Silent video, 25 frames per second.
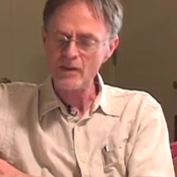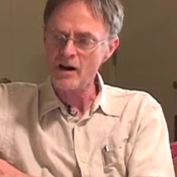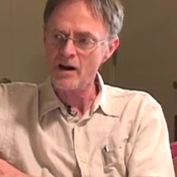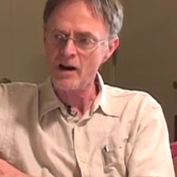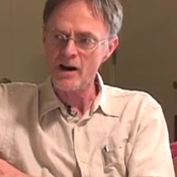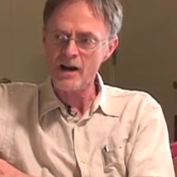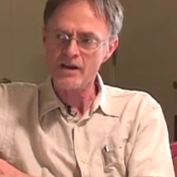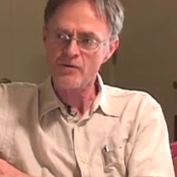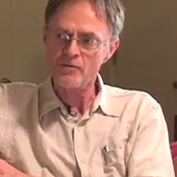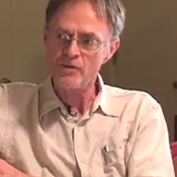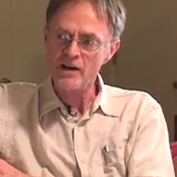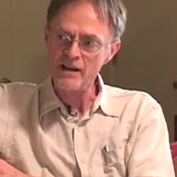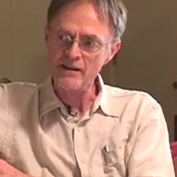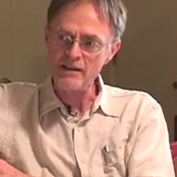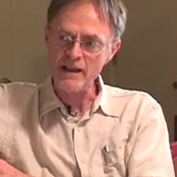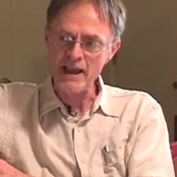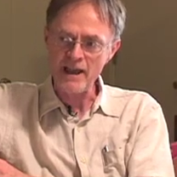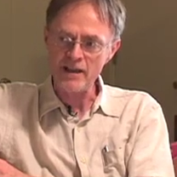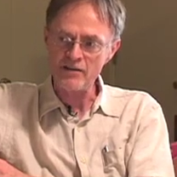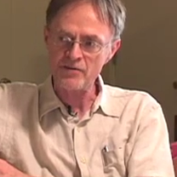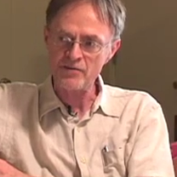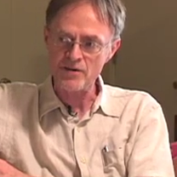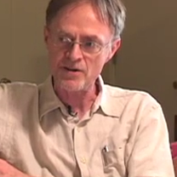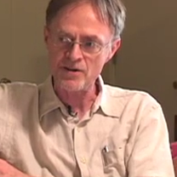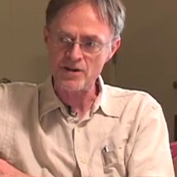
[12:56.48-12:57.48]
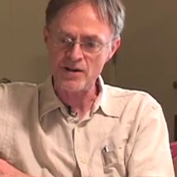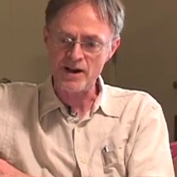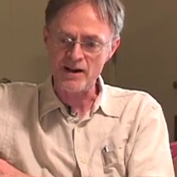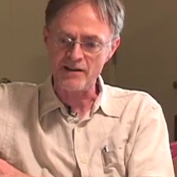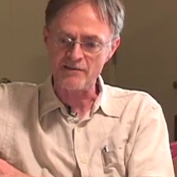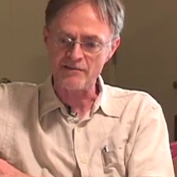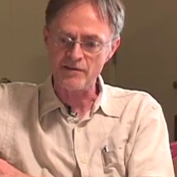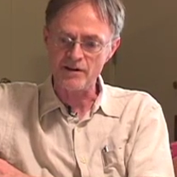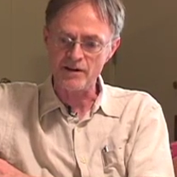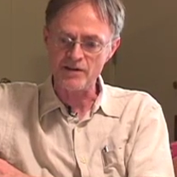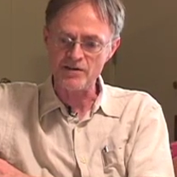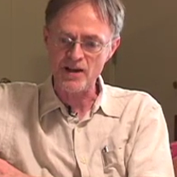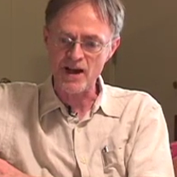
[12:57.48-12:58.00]
high grade
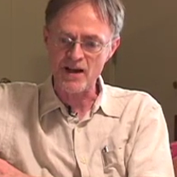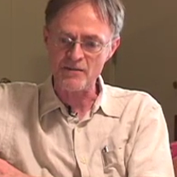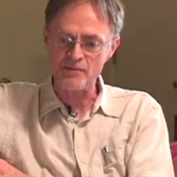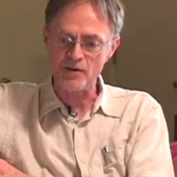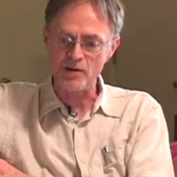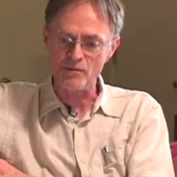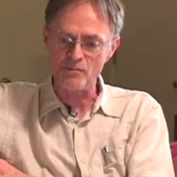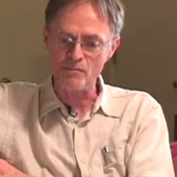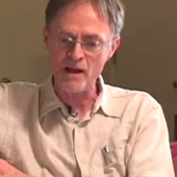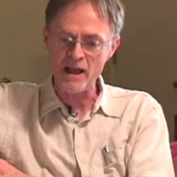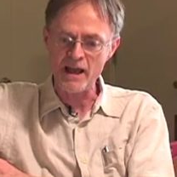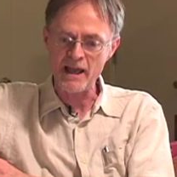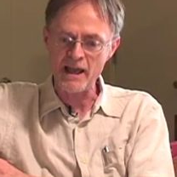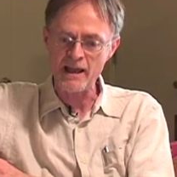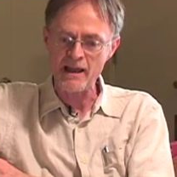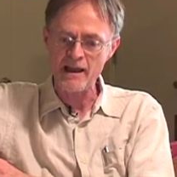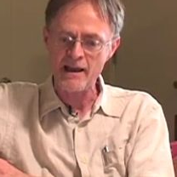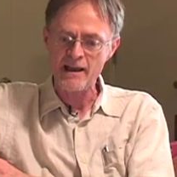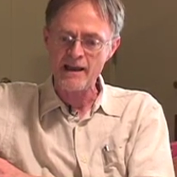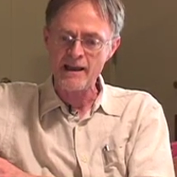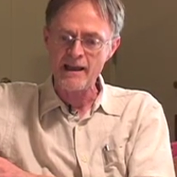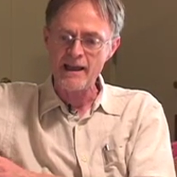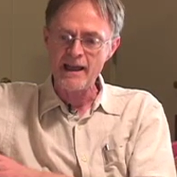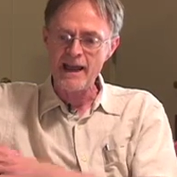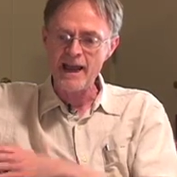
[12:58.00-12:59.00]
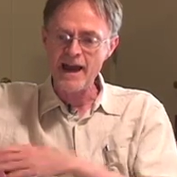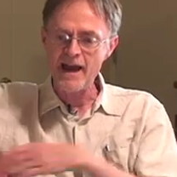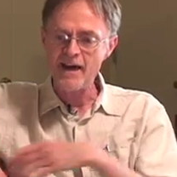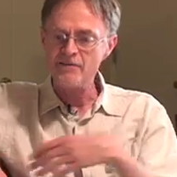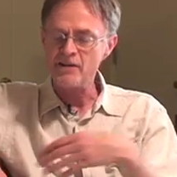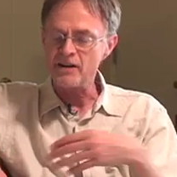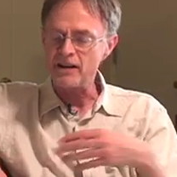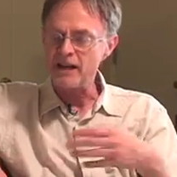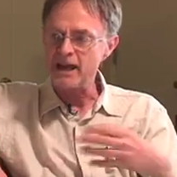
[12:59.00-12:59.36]
anthracite, for example, may have